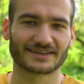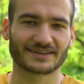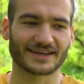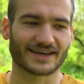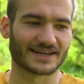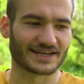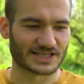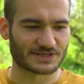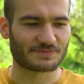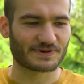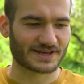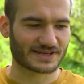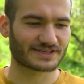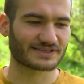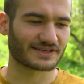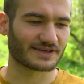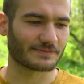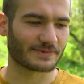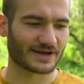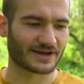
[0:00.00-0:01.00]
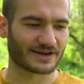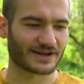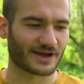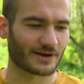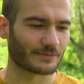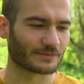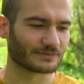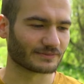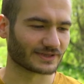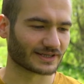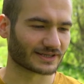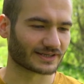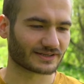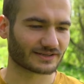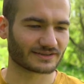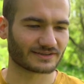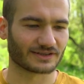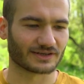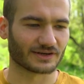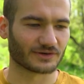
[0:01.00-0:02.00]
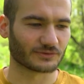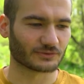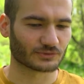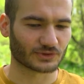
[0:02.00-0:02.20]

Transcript: And it's basically about how, like, you know,